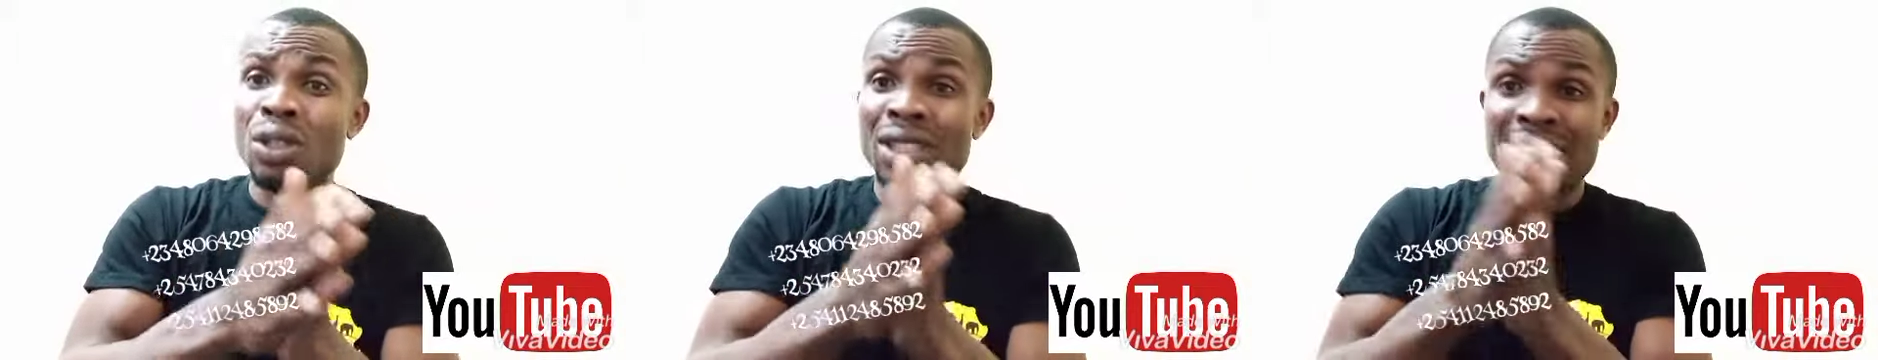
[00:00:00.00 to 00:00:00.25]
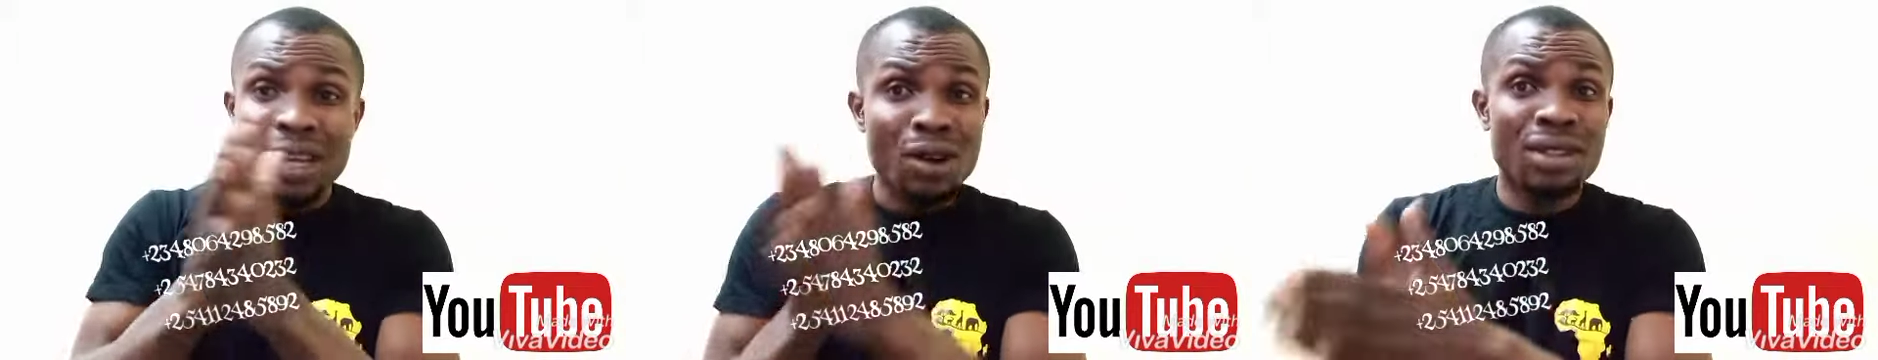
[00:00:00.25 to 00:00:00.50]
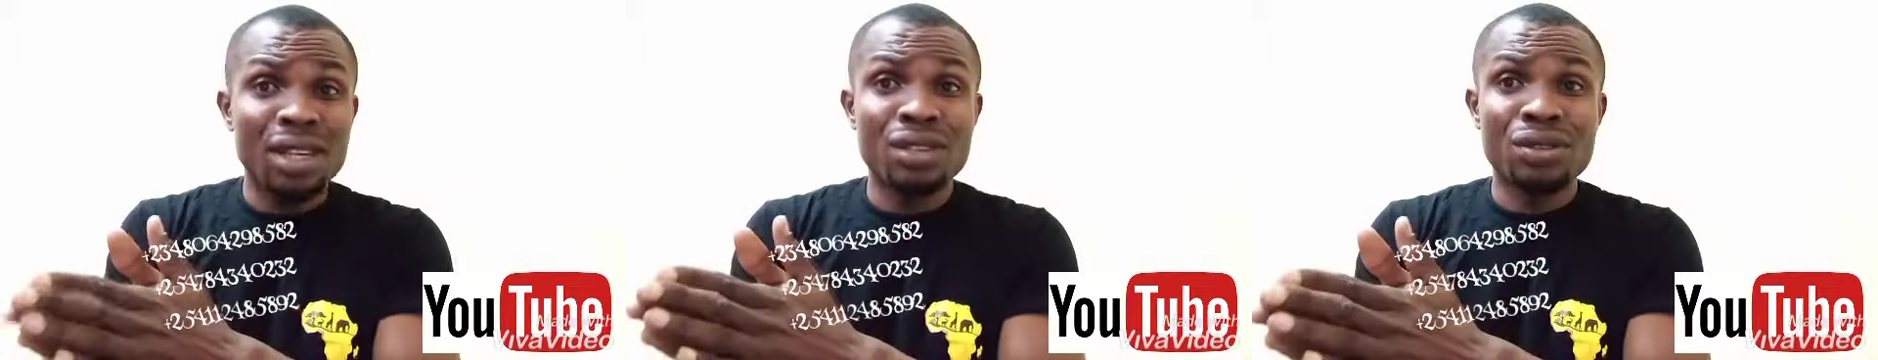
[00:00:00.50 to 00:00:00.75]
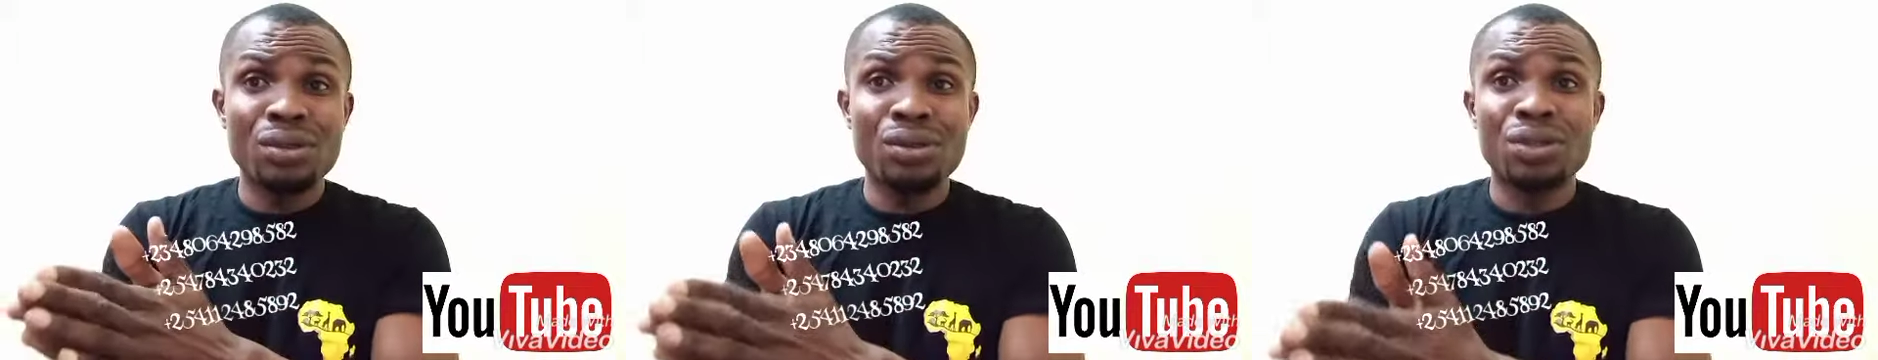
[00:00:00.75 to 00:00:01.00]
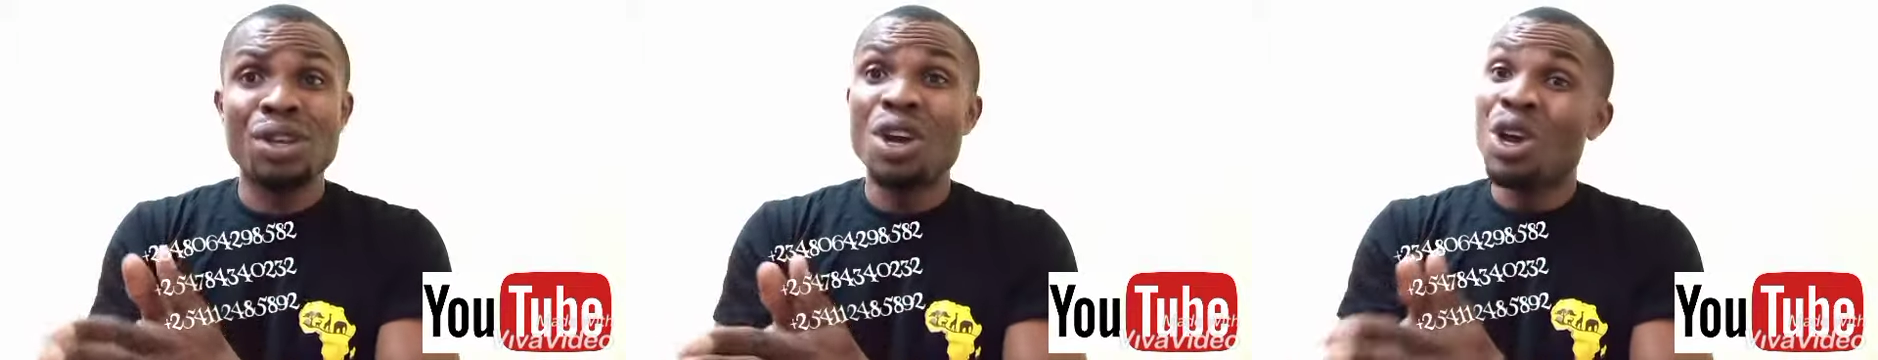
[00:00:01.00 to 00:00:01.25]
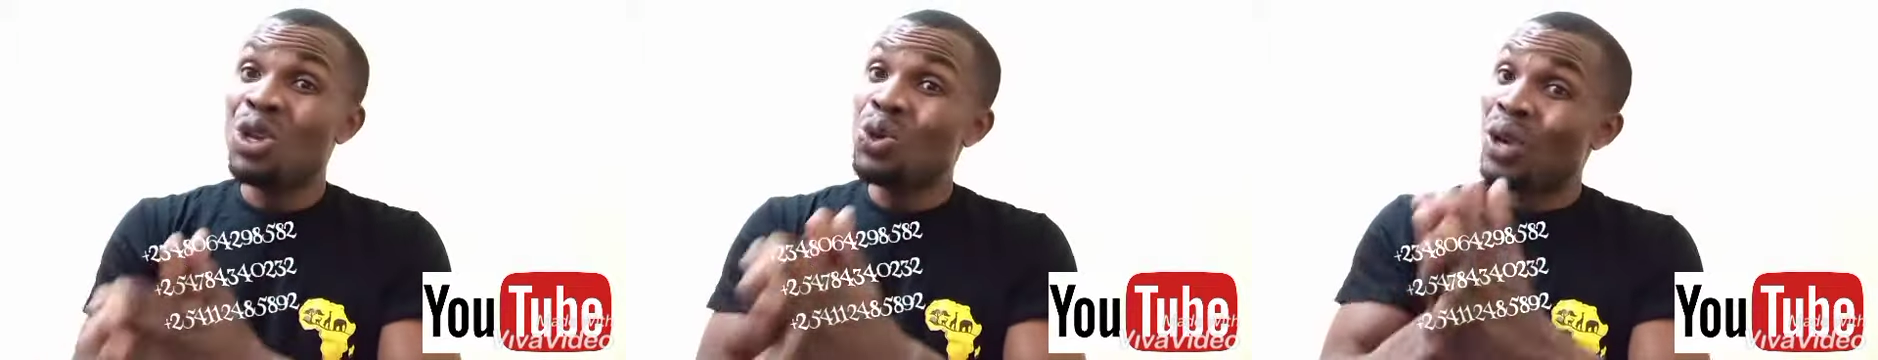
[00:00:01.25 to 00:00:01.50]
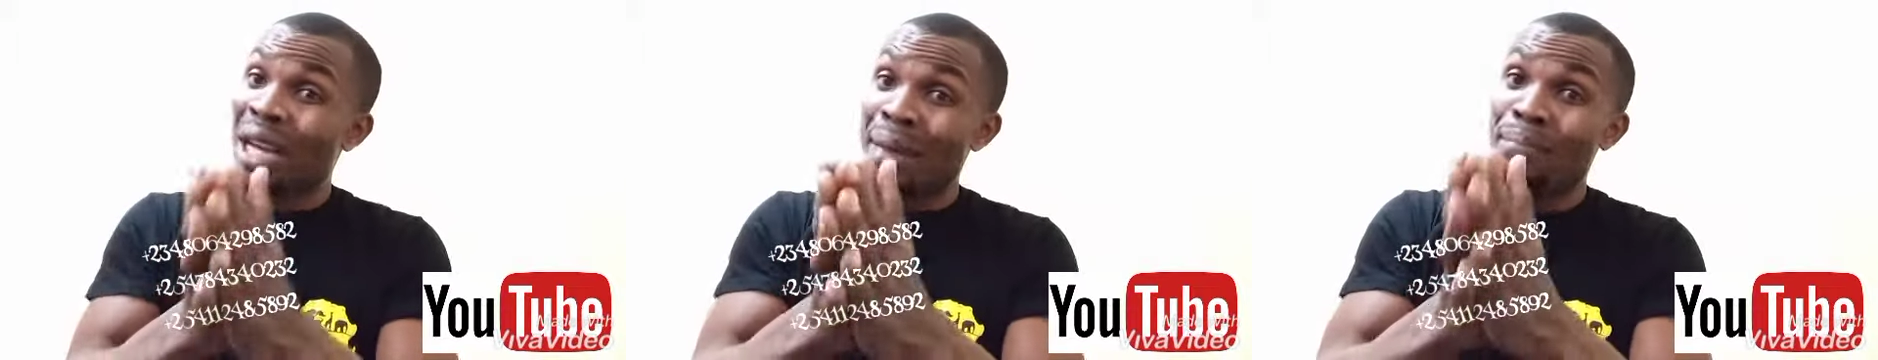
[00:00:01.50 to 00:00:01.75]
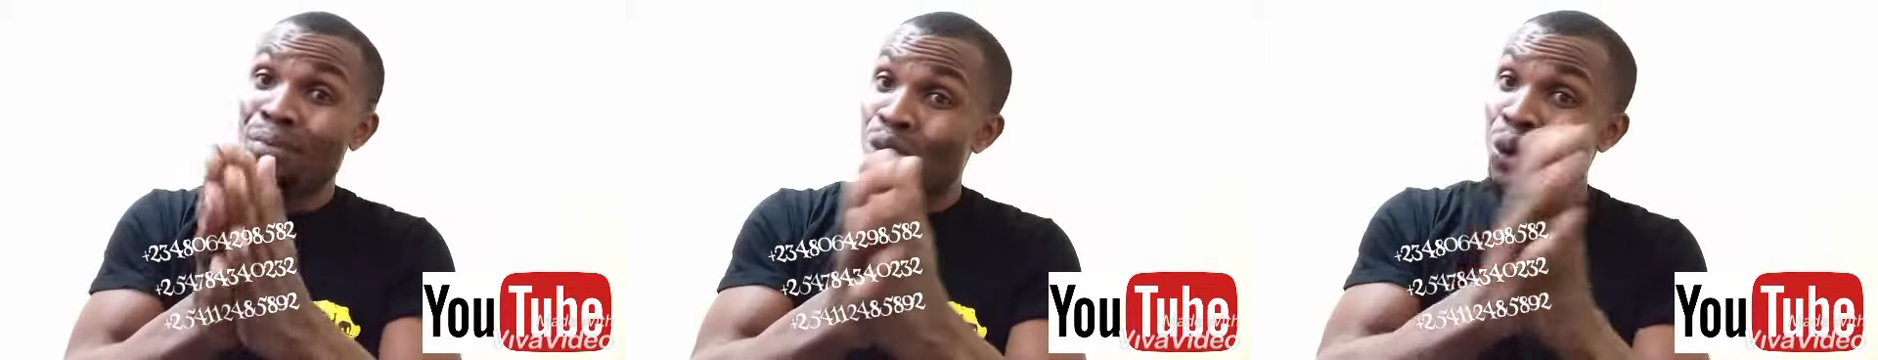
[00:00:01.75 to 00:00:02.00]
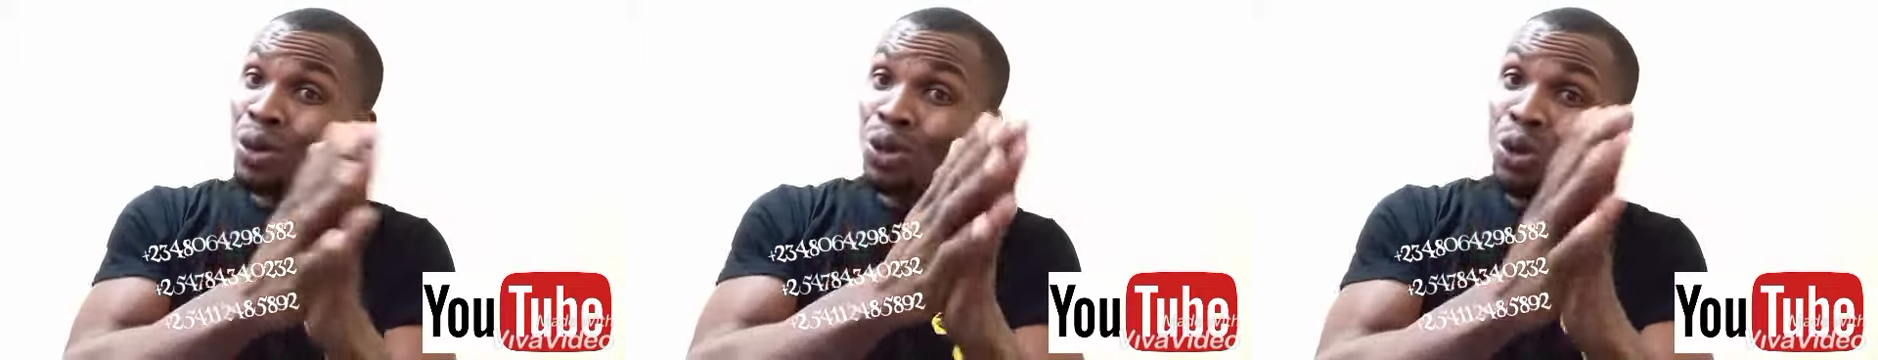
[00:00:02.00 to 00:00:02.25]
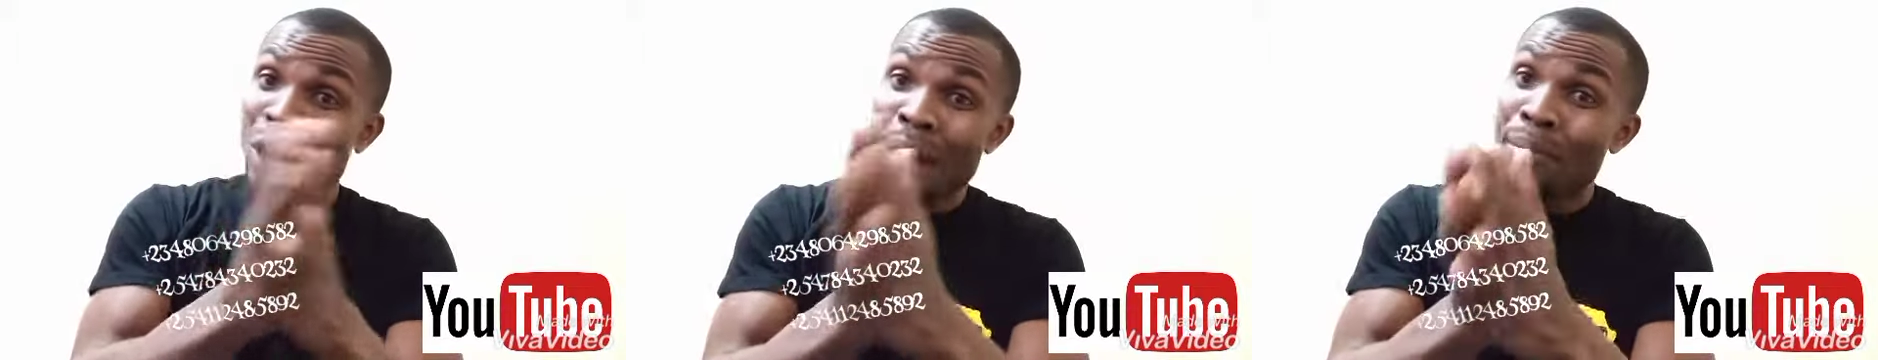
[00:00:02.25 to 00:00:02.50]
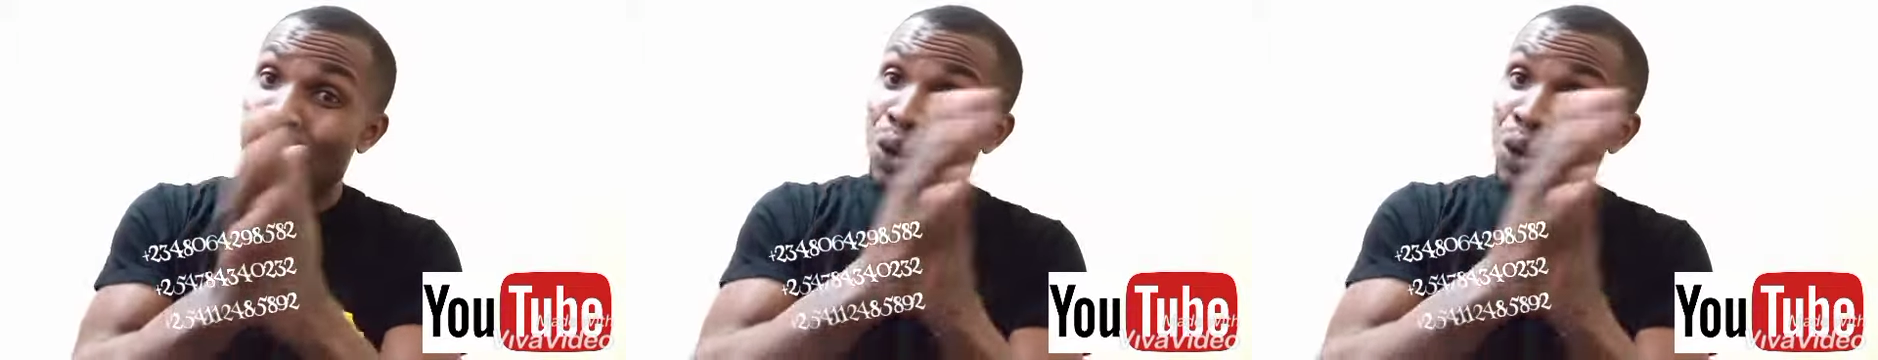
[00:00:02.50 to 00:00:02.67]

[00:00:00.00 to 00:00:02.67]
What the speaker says: secondary schools? You can